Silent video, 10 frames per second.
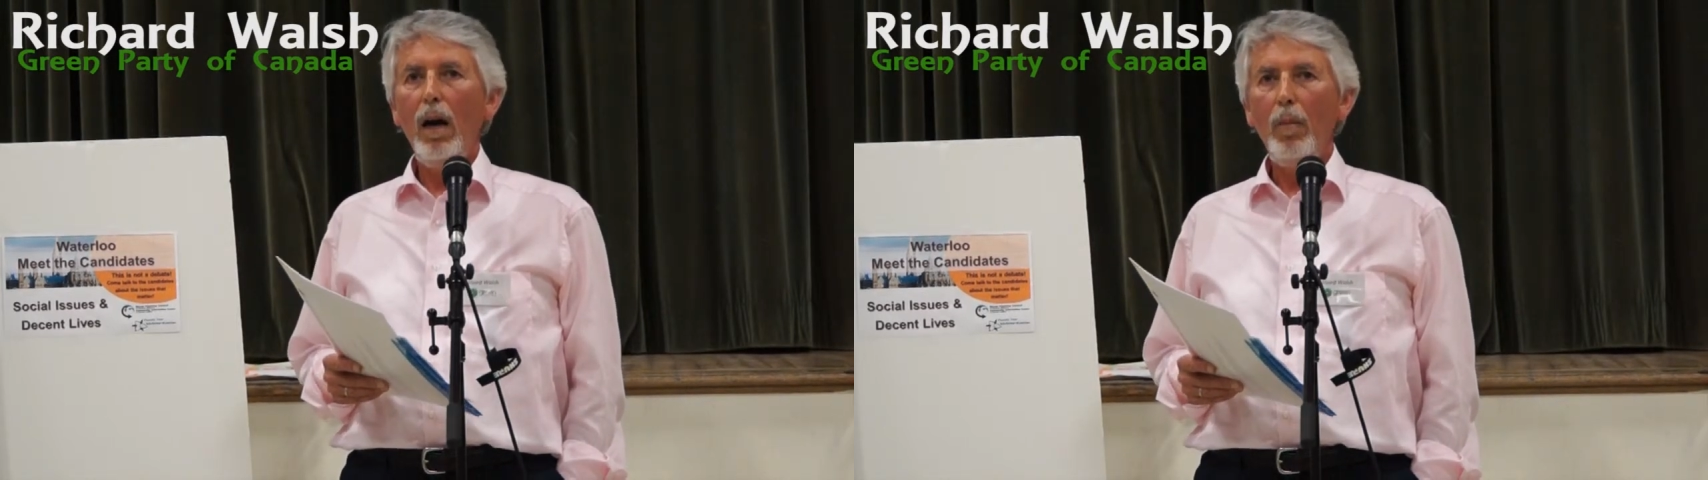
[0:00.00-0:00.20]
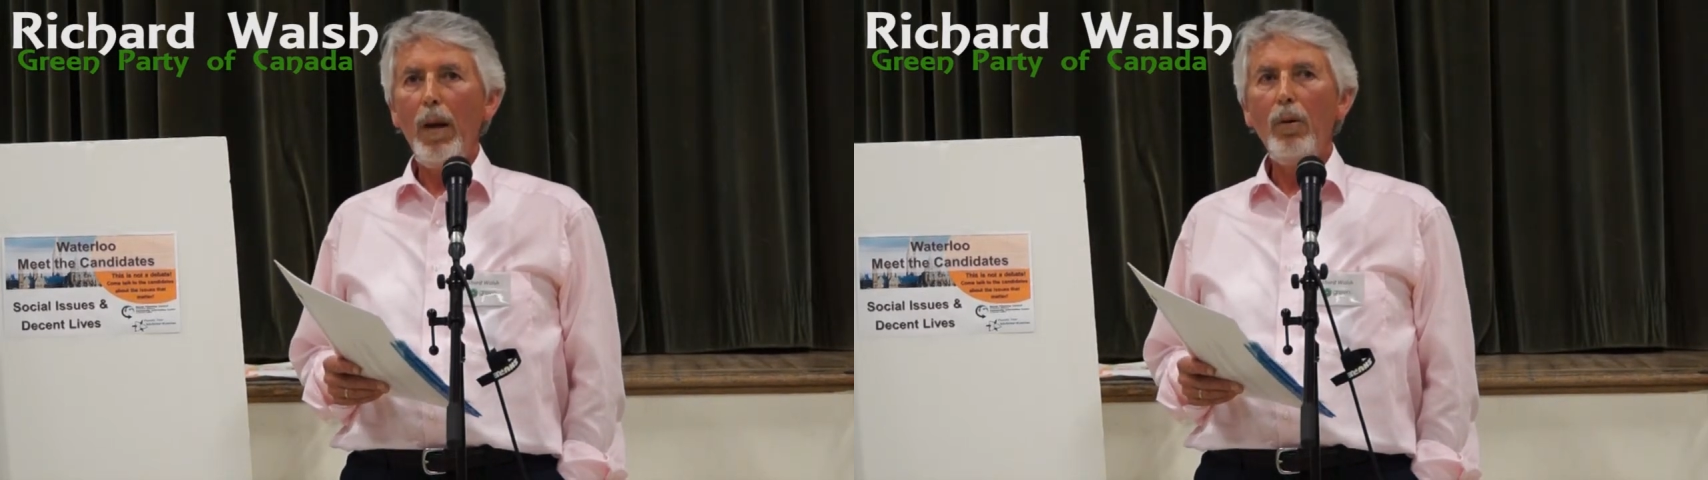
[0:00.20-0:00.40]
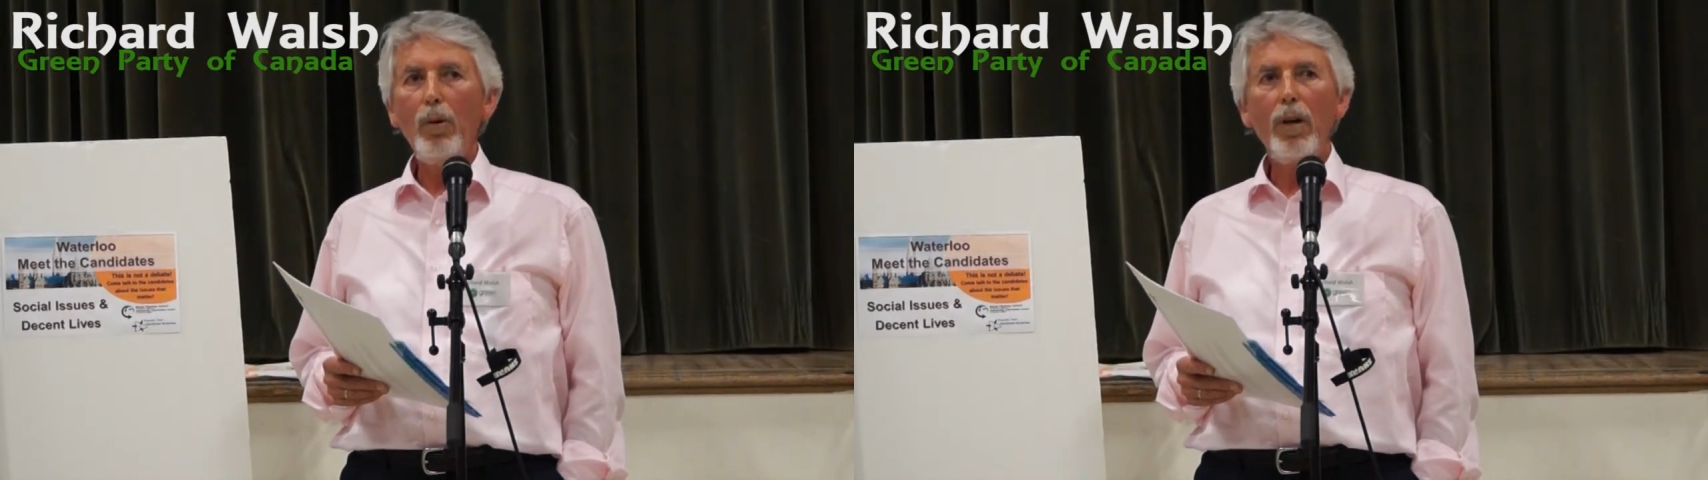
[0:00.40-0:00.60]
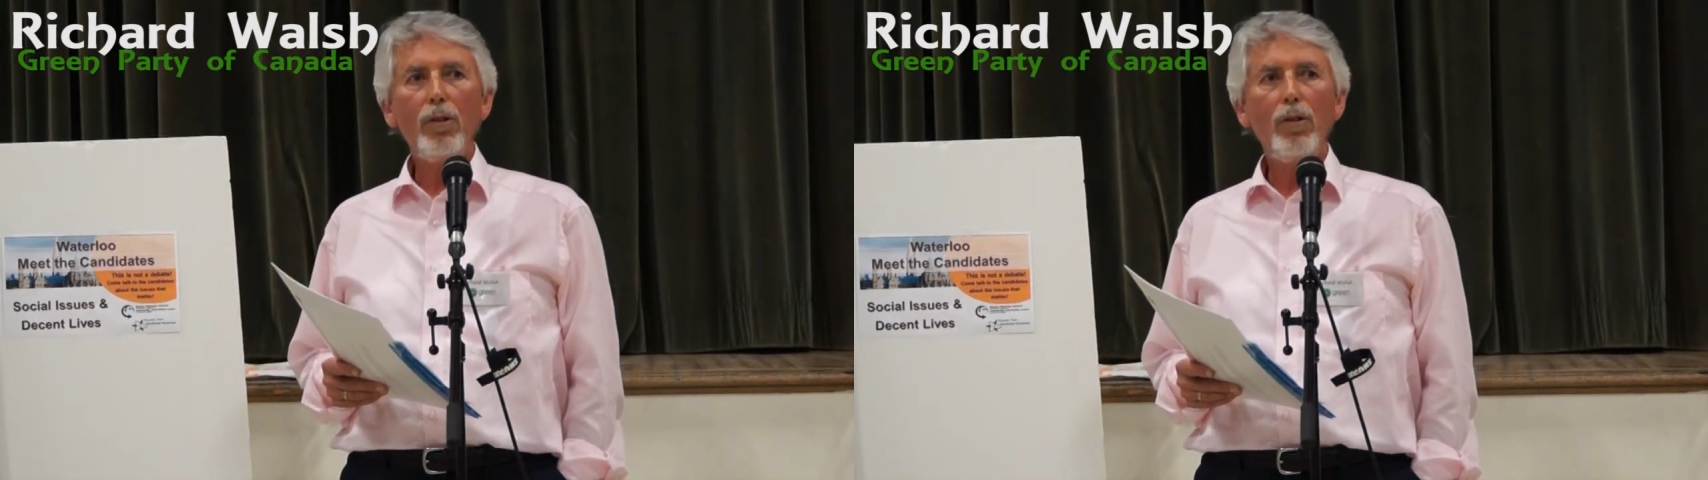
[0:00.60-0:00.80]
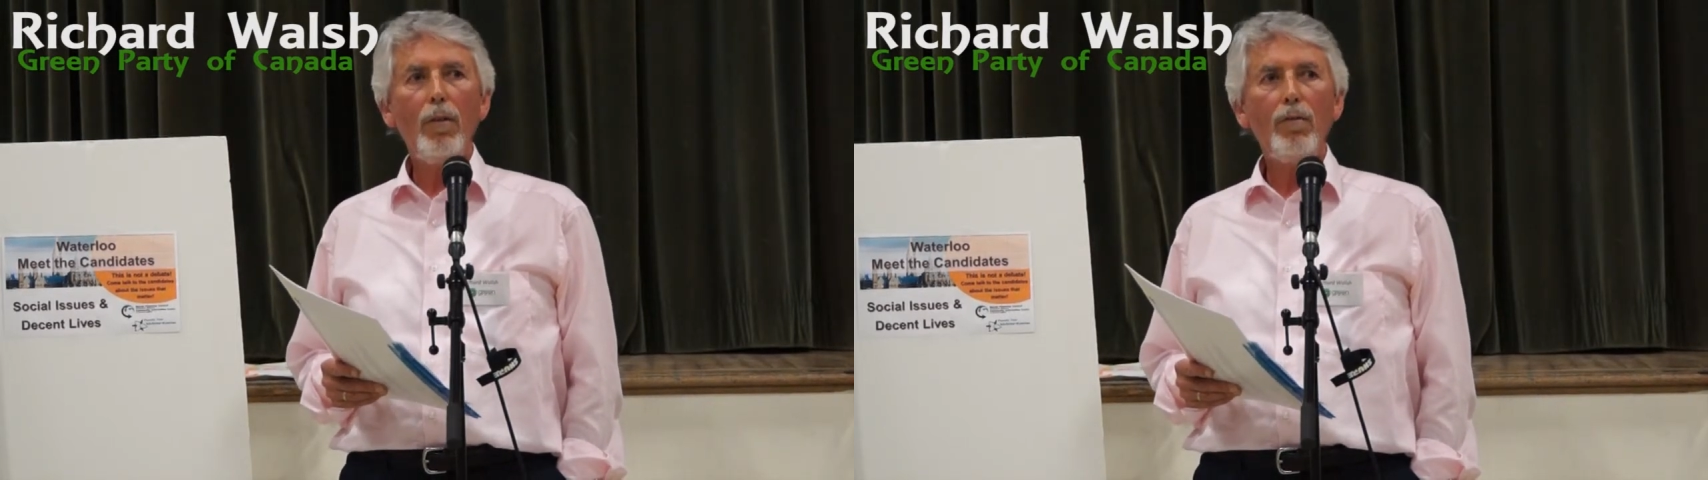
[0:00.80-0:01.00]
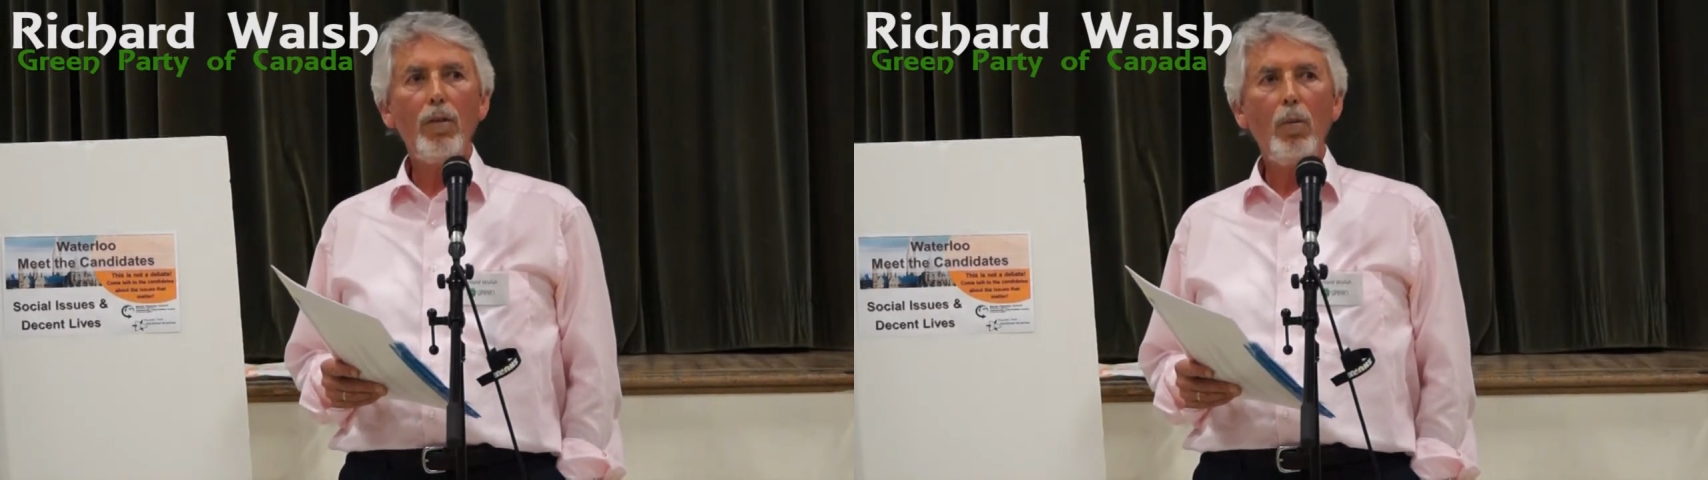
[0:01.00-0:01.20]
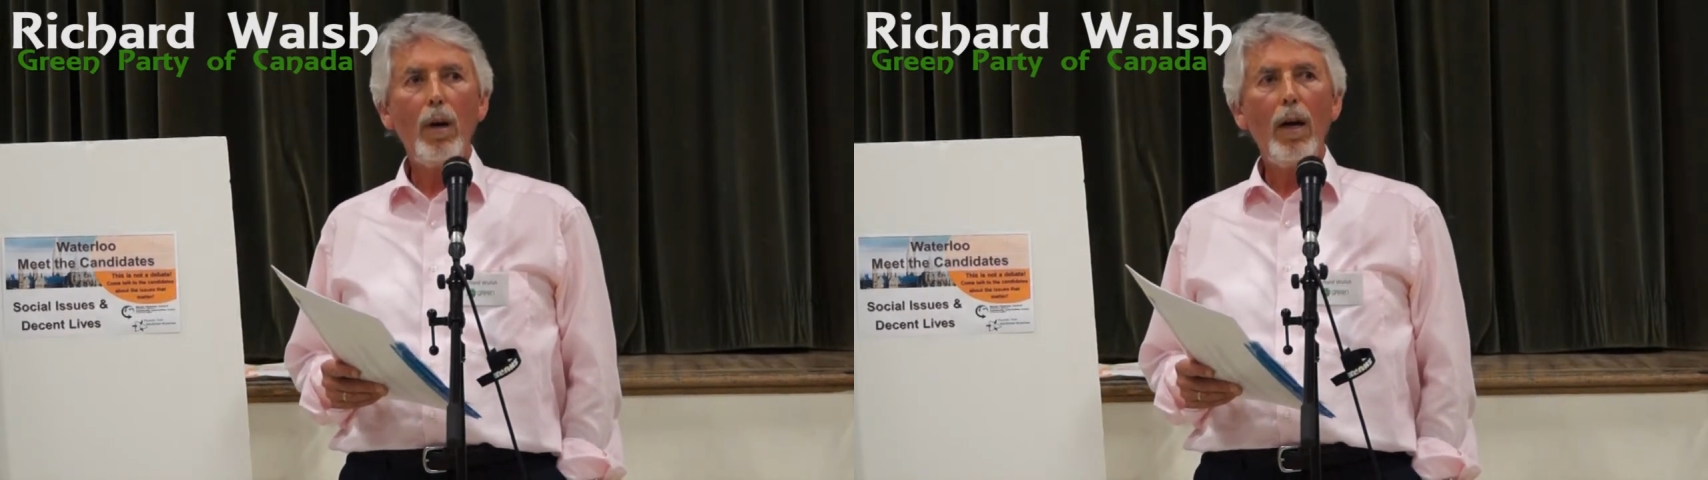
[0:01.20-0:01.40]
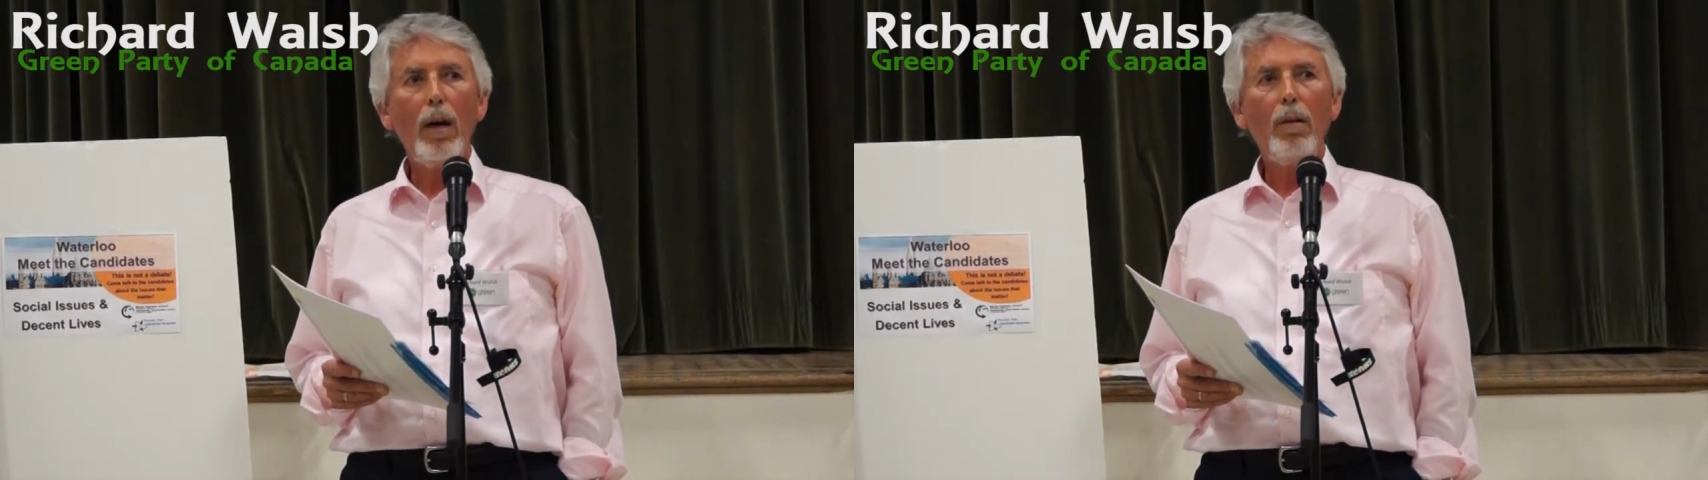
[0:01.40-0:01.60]
I'm now going to shift to
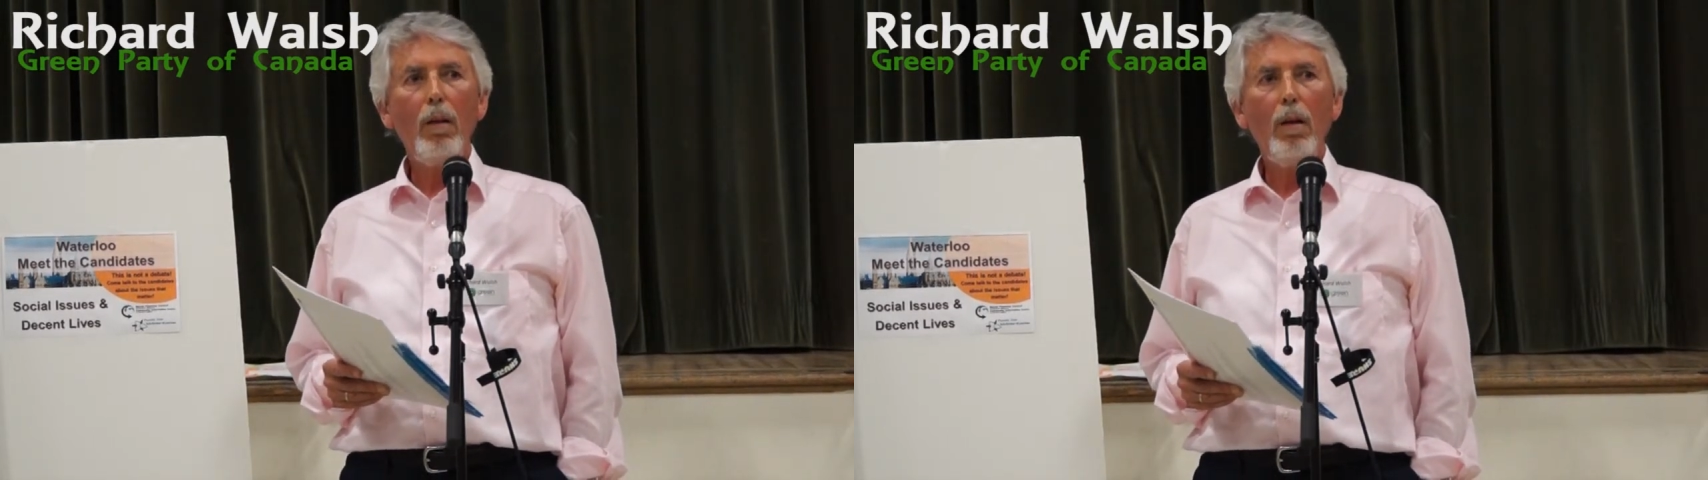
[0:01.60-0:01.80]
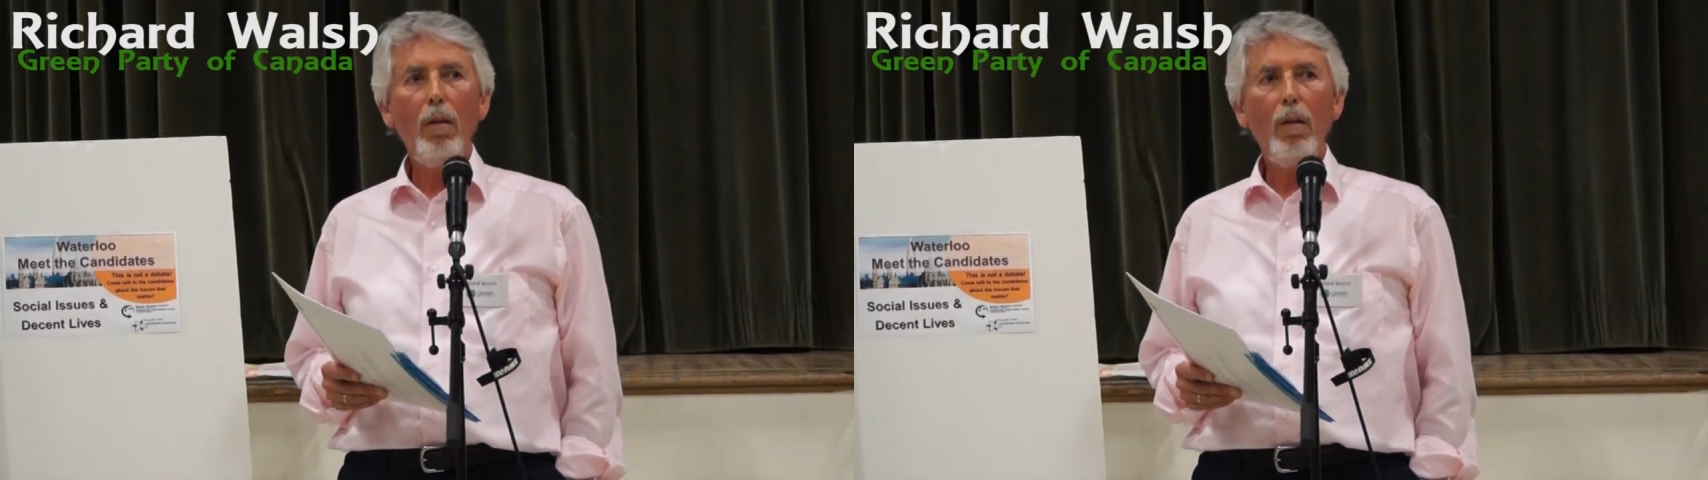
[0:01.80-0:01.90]
what I